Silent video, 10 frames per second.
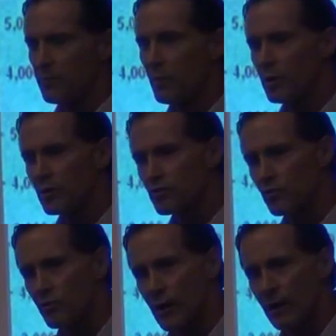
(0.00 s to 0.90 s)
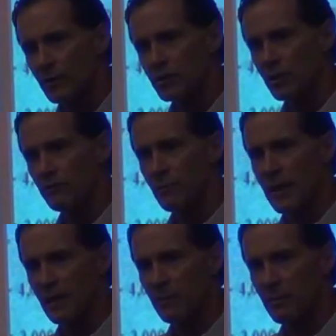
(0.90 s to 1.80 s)
putting the truth out, instead of
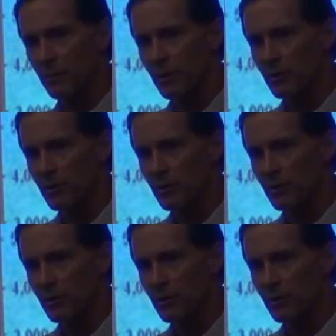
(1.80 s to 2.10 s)
making people